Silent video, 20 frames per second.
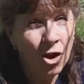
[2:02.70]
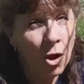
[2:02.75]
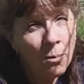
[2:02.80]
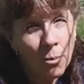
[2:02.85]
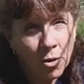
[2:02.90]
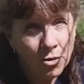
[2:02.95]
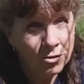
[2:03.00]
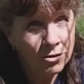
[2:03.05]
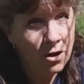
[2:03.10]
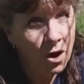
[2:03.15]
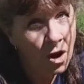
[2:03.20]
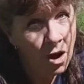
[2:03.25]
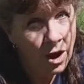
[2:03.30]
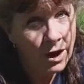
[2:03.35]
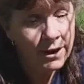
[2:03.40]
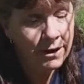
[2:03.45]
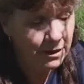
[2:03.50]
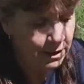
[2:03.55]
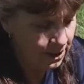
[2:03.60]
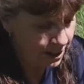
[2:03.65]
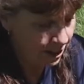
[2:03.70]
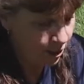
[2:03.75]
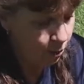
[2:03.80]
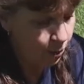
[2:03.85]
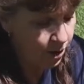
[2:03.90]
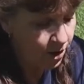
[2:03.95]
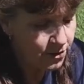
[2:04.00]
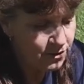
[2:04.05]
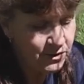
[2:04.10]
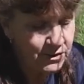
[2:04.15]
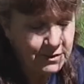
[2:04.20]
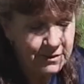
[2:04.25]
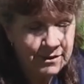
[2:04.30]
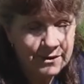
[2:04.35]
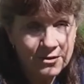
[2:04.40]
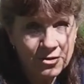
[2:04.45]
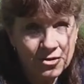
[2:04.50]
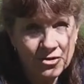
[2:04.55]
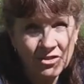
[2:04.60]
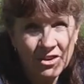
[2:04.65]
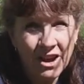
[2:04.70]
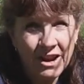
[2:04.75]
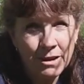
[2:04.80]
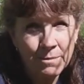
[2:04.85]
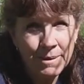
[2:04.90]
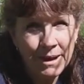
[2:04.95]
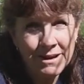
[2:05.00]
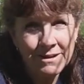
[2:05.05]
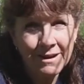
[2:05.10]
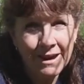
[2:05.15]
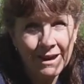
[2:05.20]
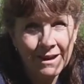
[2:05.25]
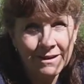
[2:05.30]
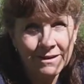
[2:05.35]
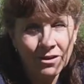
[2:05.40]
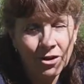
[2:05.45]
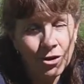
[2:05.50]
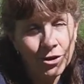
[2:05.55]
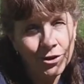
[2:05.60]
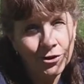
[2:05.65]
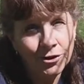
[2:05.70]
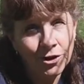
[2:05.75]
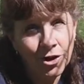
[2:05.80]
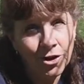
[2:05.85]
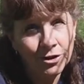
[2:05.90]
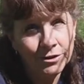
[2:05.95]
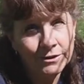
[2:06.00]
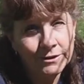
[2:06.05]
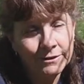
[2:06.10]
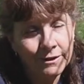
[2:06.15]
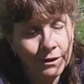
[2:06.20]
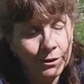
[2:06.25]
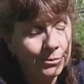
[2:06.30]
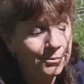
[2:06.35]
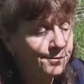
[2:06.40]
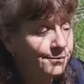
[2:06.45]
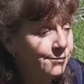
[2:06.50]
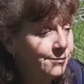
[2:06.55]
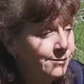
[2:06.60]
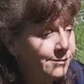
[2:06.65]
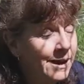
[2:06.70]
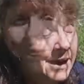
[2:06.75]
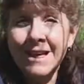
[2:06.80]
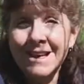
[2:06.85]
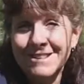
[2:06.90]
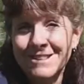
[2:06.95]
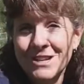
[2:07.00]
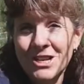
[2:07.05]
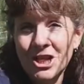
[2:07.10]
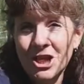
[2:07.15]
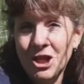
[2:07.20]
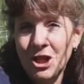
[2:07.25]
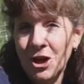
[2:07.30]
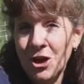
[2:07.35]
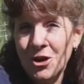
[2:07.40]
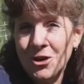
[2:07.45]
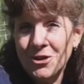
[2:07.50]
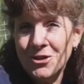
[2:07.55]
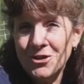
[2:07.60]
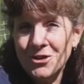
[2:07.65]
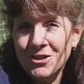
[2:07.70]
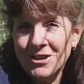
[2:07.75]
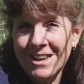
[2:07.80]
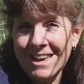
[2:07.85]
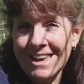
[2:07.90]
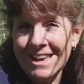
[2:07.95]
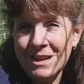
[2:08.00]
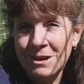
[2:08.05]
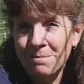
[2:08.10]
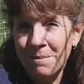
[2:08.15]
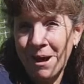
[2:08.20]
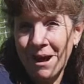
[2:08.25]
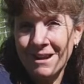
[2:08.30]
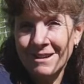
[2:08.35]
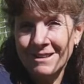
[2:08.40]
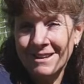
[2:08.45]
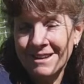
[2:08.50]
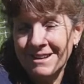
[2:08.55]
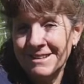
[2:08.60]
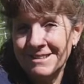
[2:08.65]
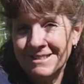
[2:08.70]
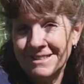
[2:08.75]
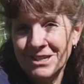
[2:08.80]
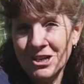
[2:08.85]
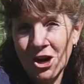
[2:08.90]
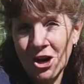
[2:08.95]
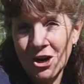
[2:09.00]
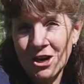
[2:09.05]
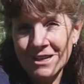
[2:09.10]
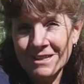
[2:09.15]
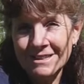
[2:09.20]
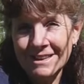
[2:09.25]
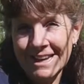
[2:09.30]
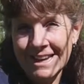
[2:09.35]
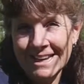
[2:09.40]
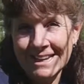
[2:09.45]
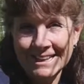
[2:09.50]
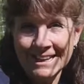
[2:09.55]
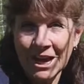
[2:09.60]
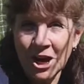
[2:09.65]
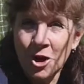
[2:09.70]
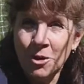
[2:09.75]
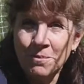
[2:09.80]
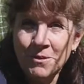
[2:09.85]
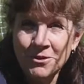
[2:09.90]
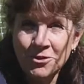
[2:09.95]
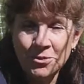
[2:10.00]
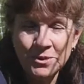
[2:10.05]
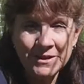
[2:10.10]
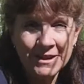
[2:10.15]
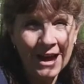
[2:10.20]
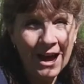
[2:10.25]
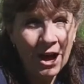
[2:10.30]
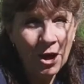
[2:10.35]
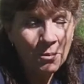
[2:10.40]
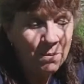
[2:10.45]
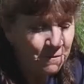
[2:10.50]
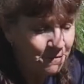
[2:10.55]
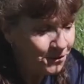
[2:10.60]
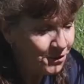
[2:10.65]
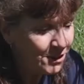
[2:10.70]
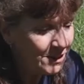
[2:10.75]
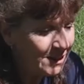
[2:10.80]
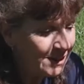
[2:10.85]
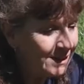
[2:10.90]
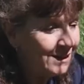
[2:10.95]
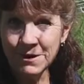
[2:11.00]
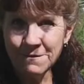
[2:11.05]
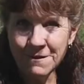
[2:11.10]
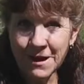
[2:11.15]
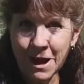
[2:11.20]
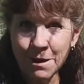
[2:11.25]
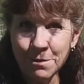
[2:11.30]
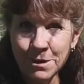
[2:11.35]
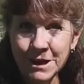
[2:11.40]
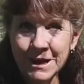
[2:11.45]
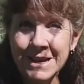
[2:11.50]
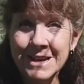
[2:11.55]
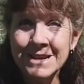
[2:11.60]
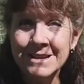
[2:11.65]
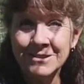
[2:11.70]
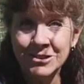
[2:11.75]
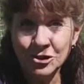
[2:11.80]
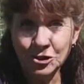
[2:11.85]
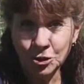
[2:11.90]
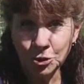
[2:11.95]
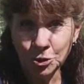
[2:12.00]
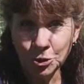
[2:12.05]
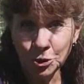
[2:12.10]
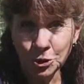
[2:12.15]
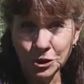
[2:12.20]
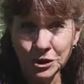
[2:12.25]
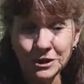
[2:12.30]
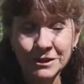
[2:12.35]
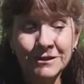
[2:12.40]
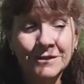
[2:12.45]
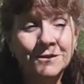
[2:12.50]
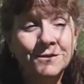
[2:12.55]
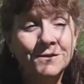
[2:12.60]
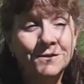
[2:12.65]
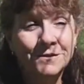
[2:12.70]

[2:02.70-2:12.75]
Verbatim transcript: it's almost gone, whereas this has just kind of maintained all year long. So Lesson learned in my Tennessee garden, and I hope this was helpful. Weed fabric is a tool,